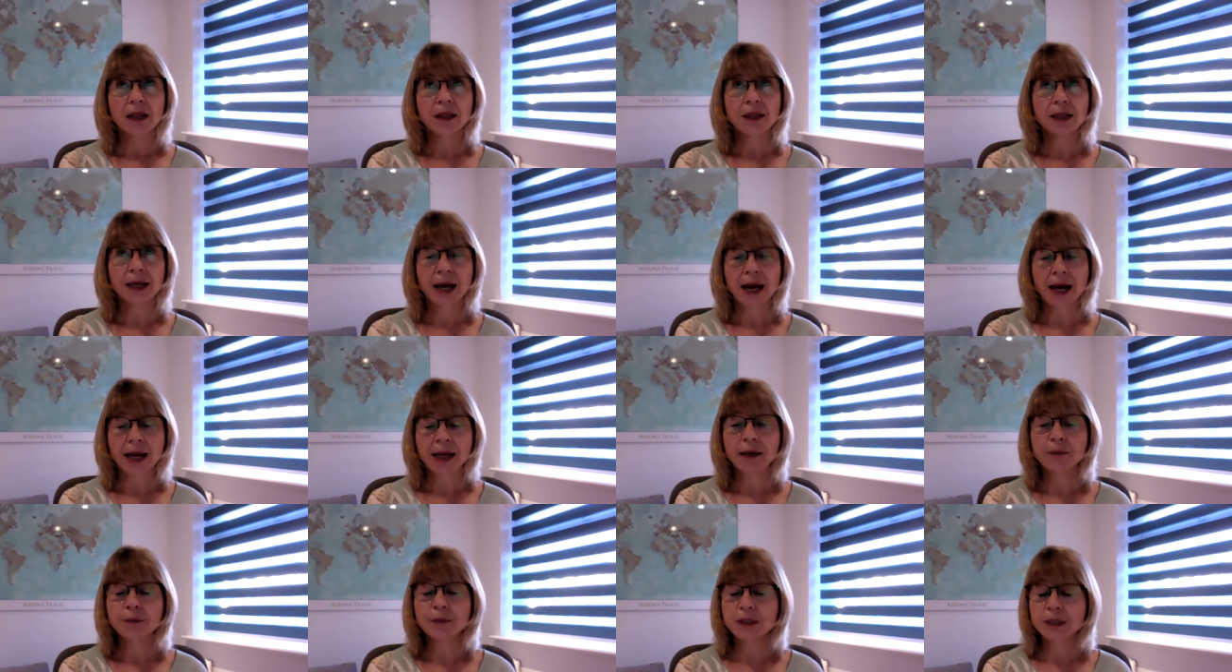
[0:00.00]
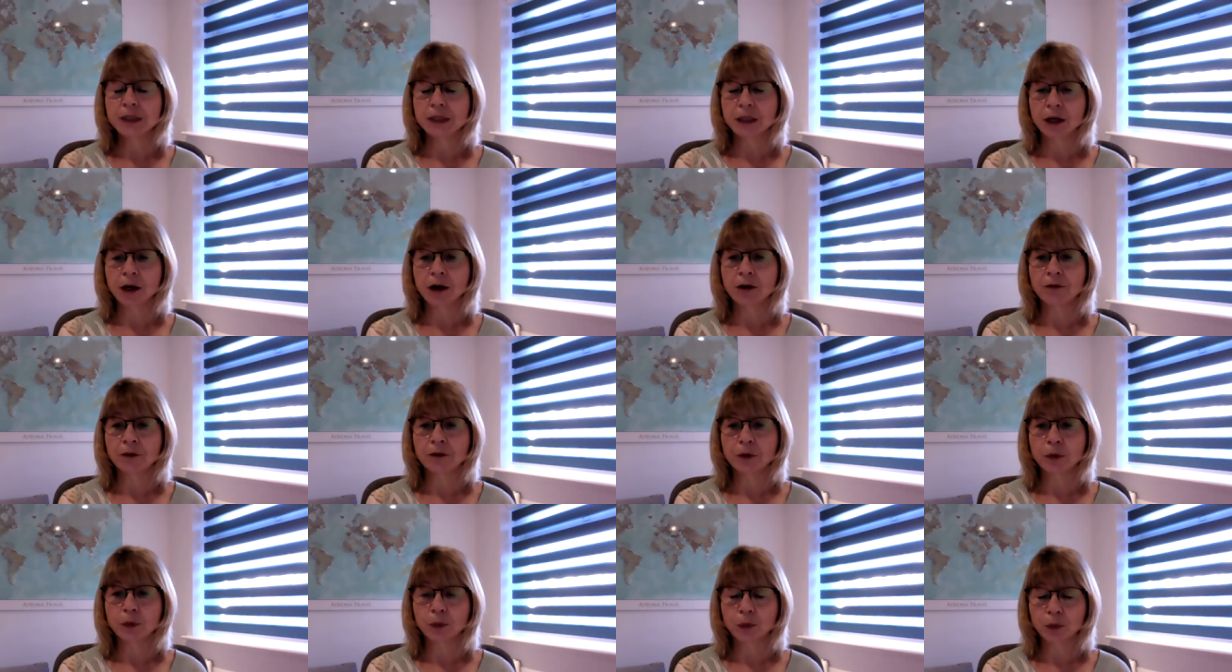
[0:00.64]
The aim is to
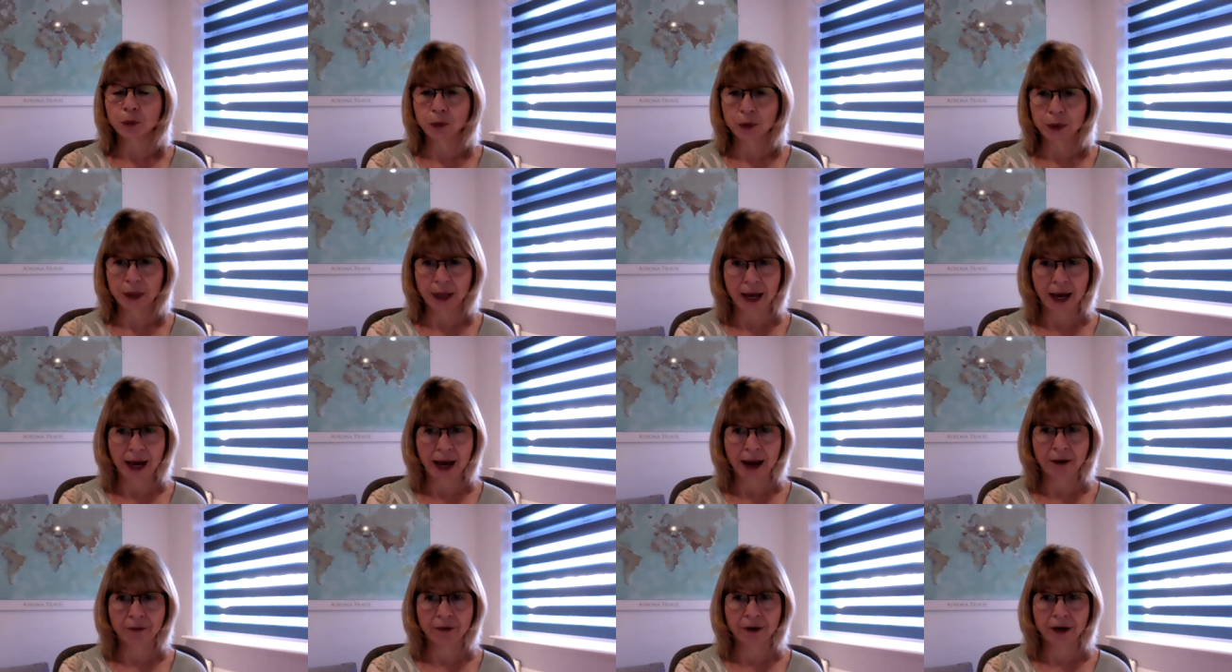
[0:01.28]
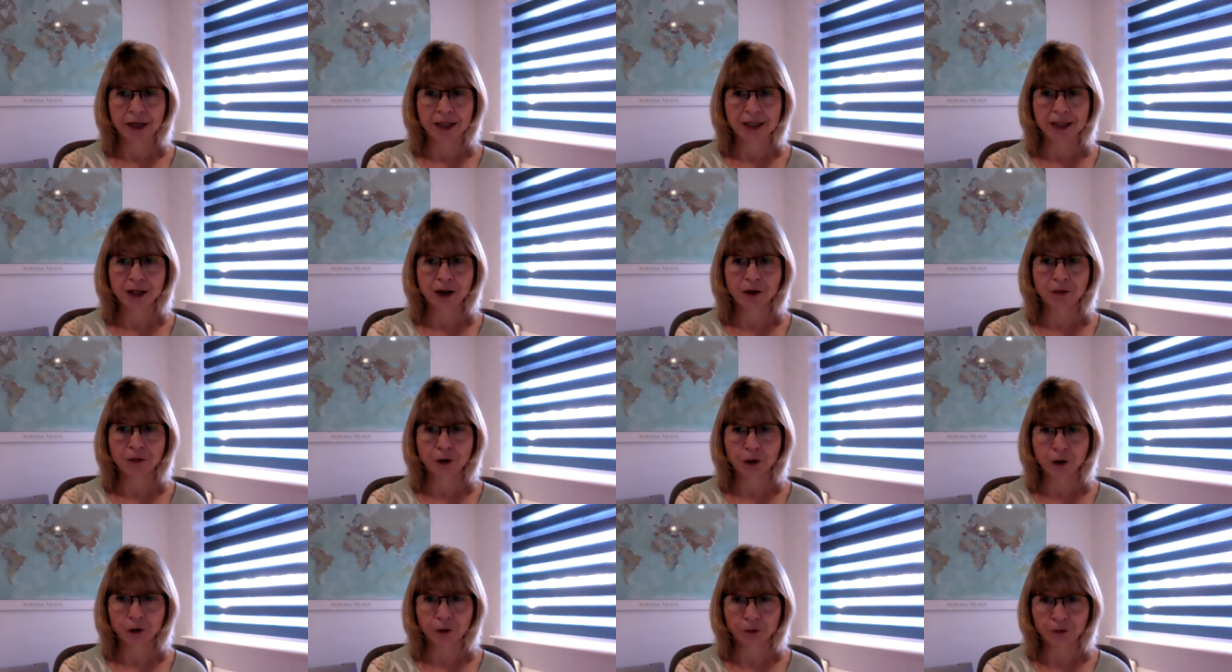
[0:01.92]
cover all the areas of
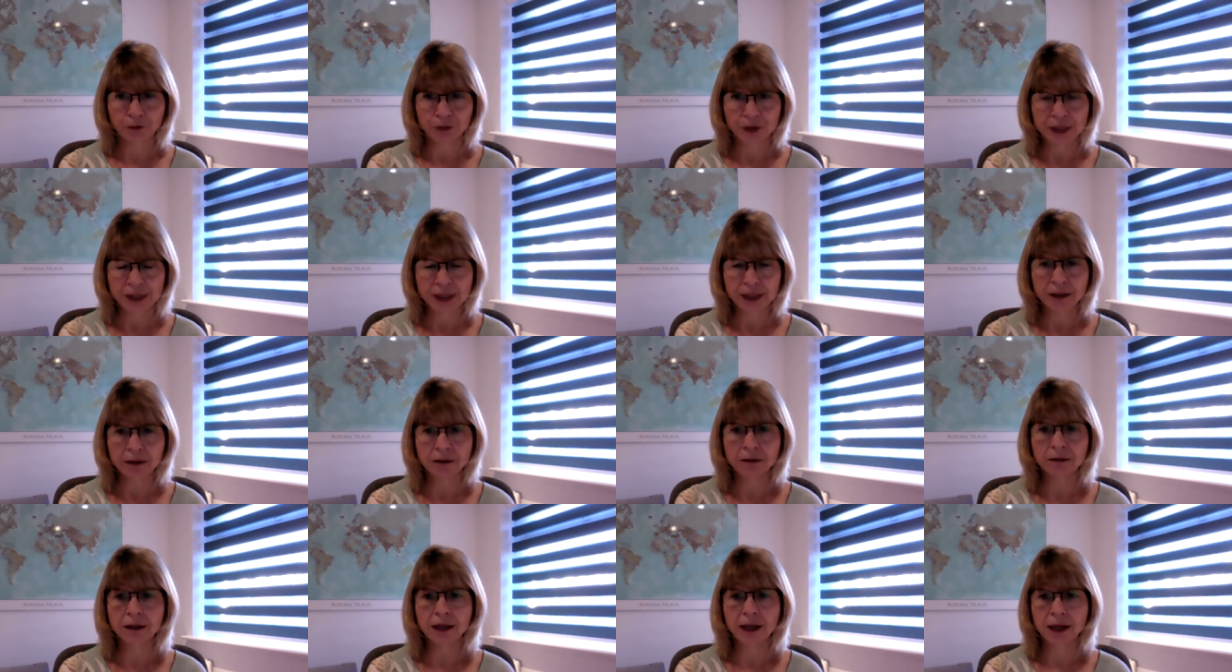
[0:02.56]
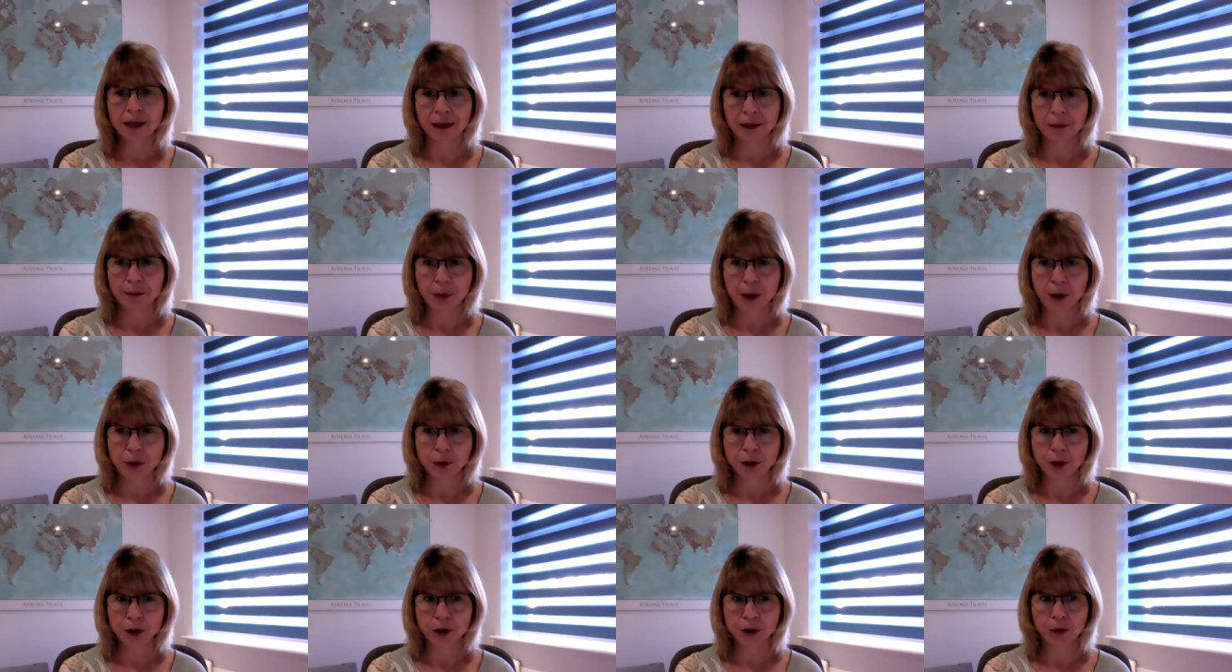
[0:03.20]
your physical and
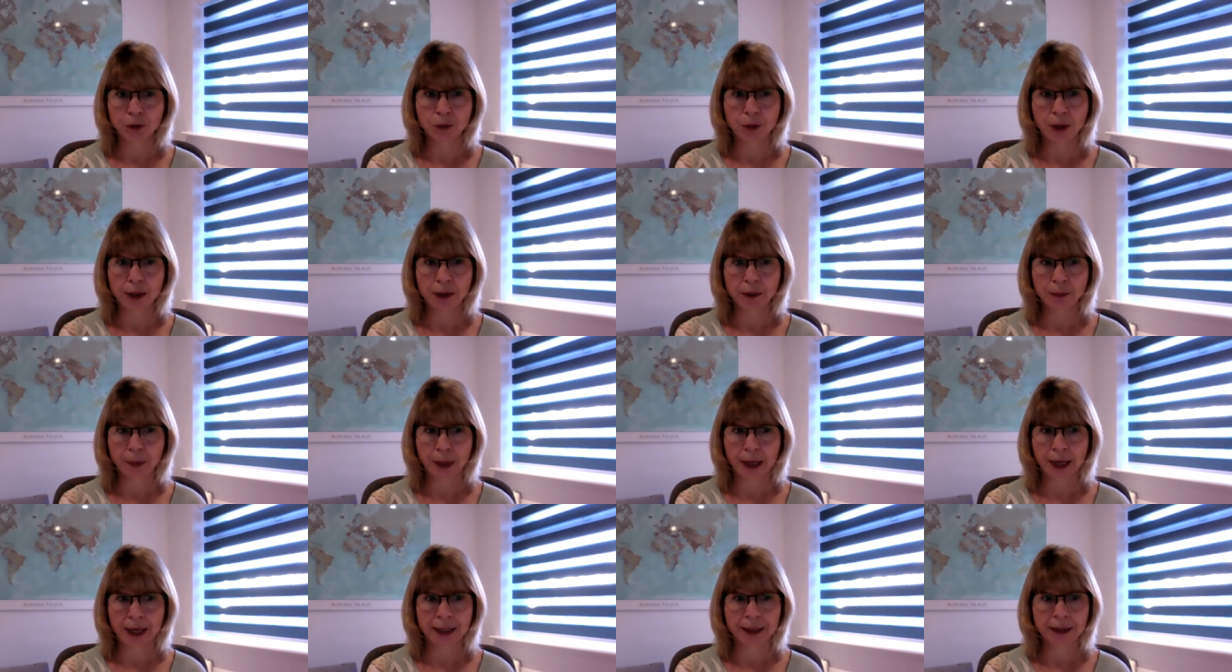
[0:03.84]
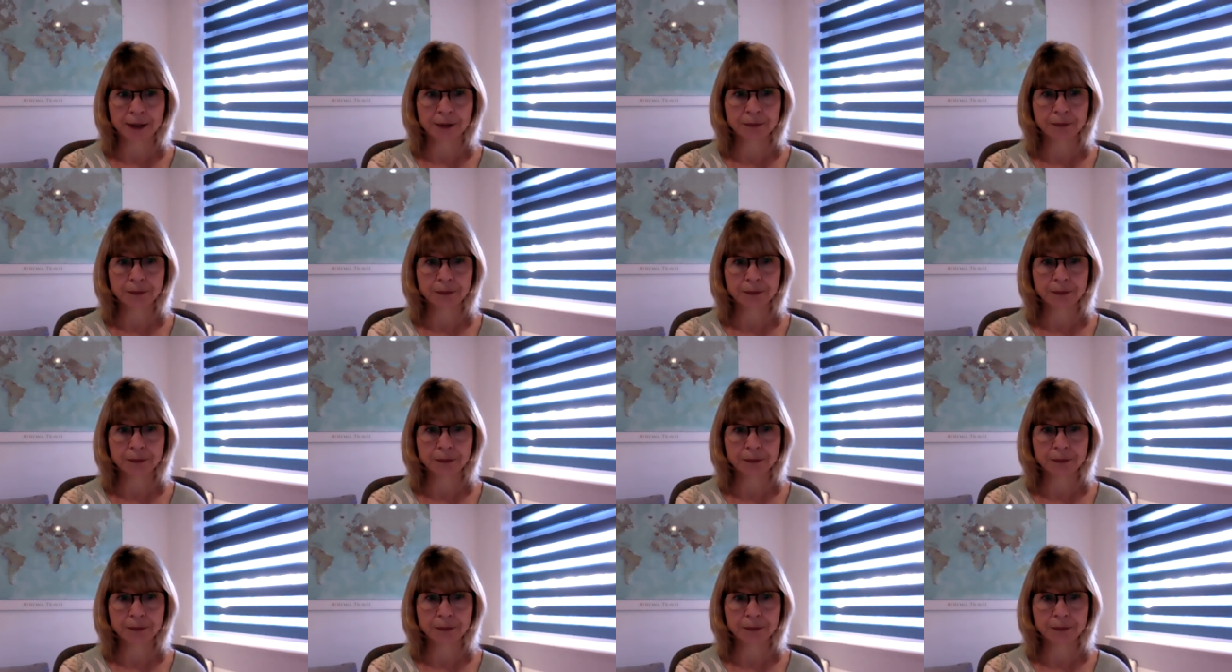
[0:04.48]
emotional well-being.